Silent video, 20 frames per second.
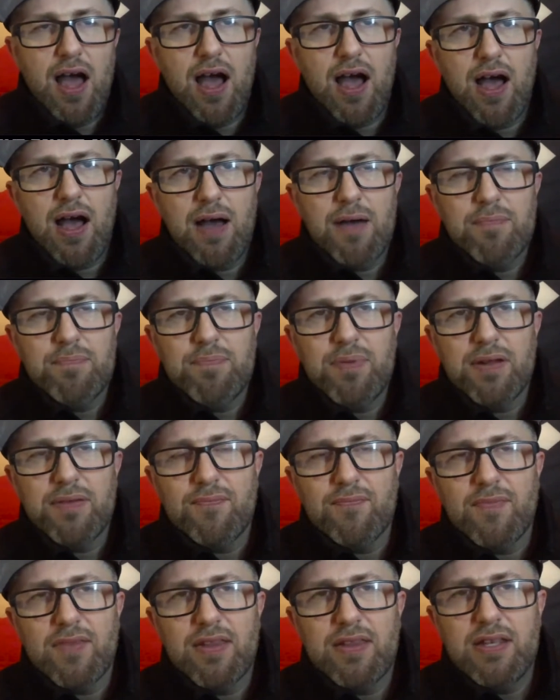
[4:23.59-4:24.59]
But
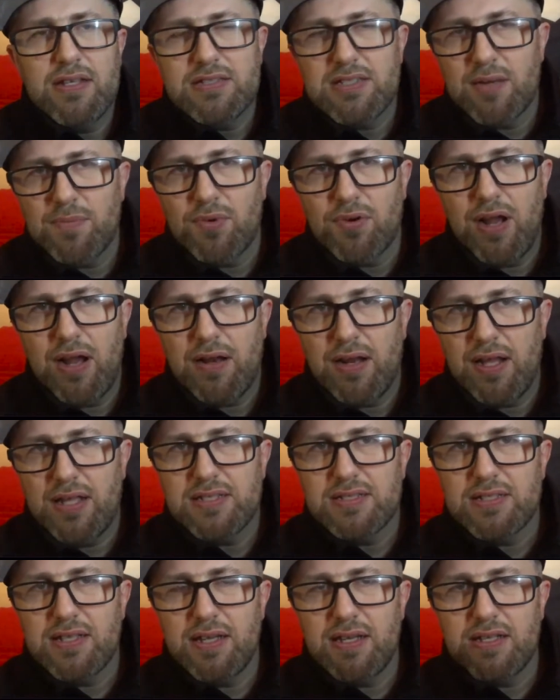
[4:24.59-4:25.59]
this time around
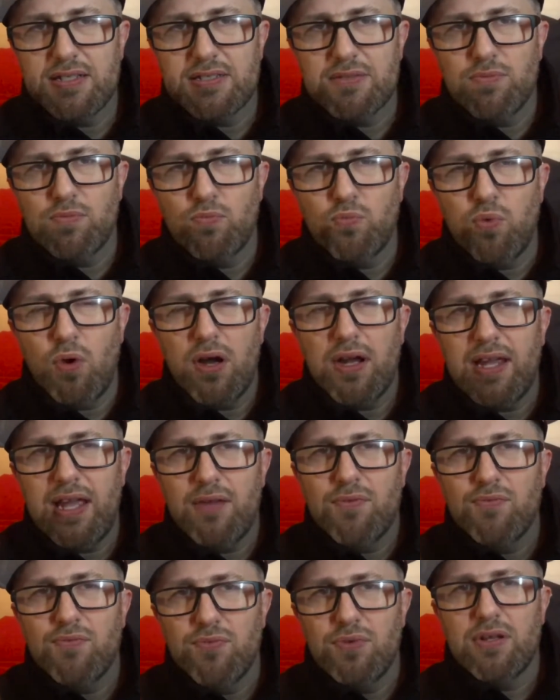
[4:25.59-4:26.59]
is what
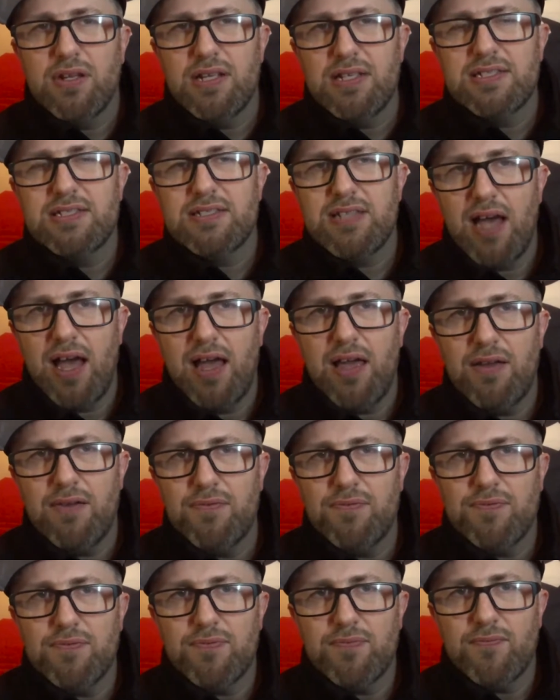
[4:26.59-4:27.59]
can really
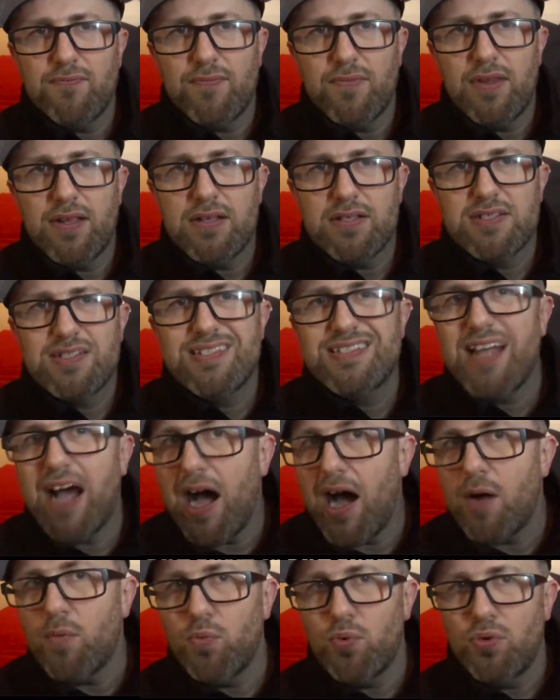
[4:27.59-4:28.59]
save
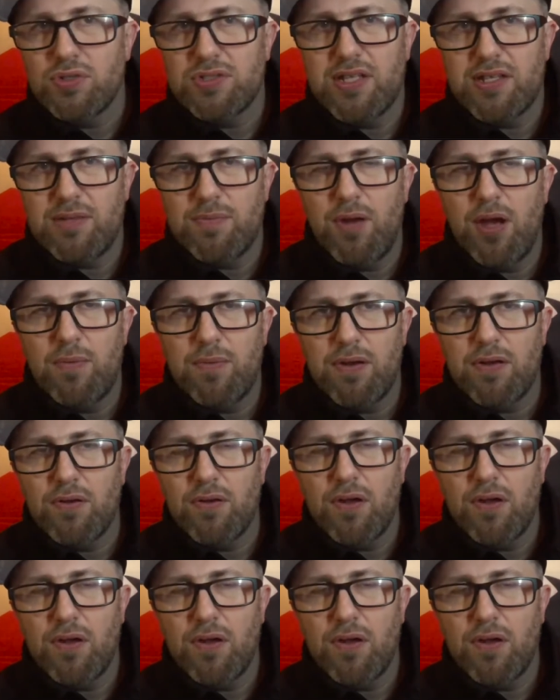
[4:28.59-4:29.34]
Star Wars at the moment.